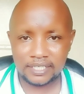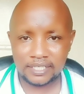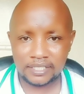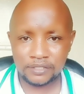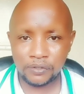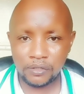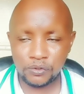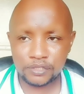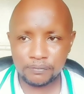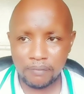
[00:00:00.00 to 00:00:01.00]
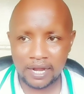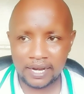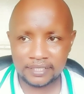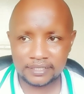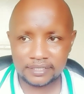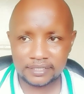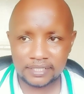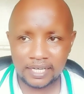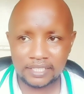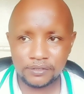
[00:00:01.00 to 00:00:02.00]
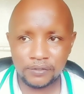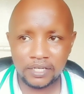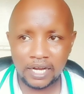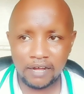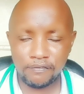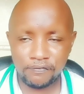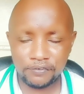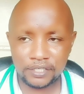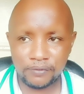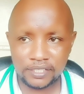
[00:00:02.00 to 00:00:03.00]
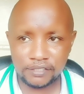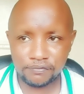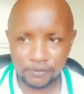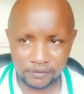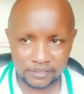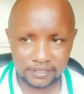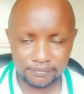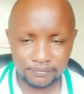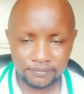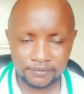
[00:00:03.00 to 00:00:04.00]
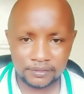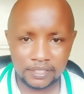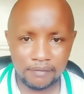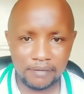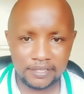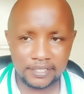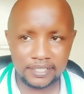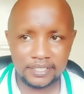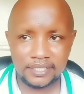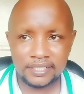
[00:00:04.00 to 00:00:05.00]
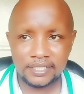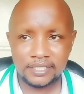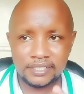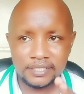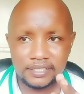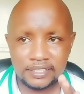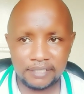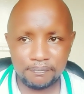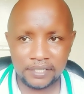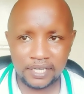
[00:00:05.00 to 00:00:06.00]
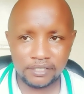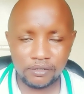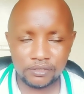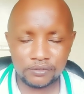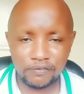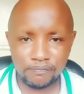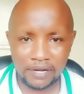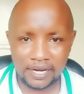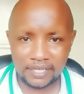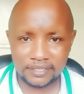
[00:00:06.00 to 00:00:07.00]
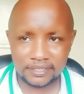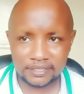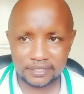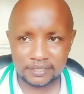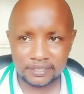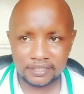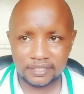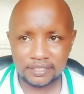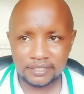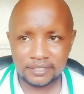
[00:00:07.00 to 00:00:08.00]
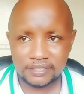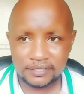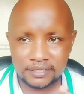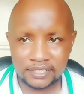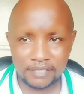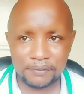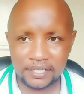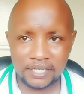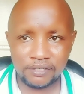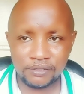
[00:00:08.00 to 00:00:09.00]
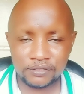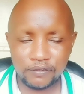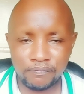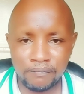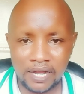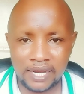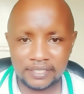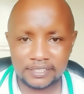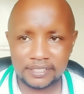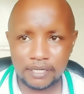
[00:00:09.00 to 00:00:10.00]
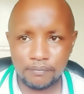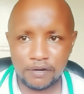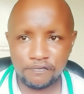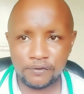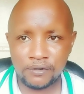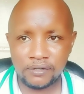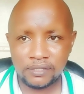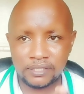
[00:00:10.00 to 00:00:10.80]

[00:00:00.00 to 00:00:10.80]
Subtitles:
you will lose balance and you will have frequent falls. Number three, tripping and loss of balance. Tripping and loss of balance. Number four,